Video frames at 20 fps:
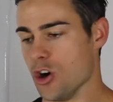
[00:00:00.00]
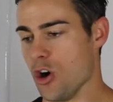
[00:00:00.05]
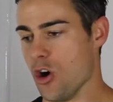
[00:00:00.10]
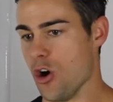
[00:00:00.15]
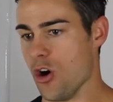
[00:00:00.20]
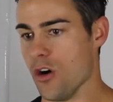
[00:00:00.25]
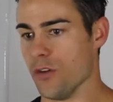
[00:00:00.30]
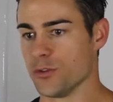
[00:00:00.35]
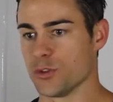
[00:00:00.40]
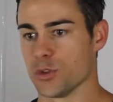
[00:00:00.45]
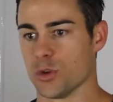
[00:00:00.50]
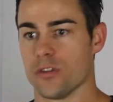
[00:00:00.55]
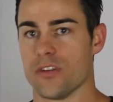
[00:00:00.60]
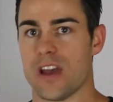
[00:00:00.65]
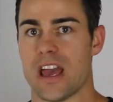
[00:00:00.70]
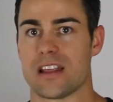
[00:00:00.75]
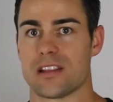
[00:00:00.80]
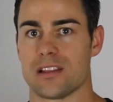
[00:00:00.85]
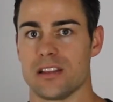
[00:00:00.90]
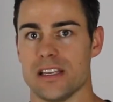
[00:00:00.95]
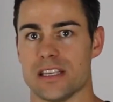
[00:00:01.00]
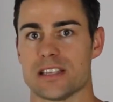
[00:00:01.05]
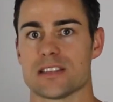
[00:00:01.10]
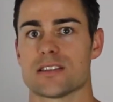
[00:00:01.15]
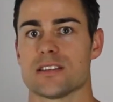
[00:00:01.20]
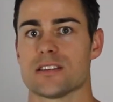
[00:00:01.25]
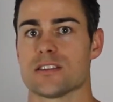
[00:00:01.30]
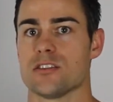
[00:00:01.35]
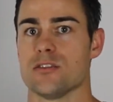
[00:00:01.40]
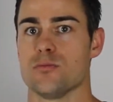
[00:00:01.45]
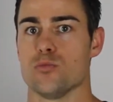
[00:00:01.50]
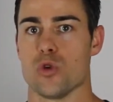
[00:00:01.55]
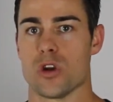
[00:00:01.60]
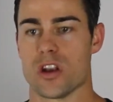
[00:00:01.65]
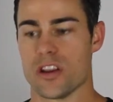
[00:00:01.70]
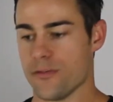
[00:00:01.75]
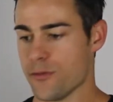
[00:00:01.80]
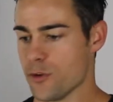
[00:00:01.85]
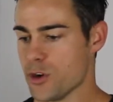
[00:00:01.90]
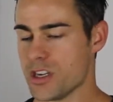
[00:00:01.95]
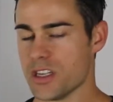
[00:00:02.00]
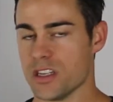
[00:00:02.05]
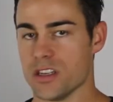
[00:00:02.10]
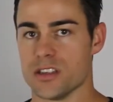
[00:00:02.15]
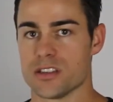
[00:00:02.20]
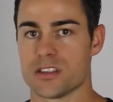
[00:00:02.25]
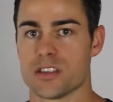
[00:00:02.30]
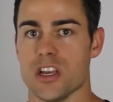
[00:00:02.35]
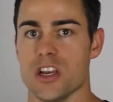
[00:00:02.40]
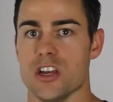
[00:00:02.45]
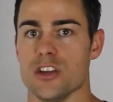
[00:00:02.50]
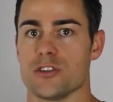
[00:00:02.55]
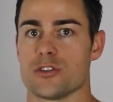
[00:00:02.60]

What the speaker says: of sort of athleticism, whatever it is,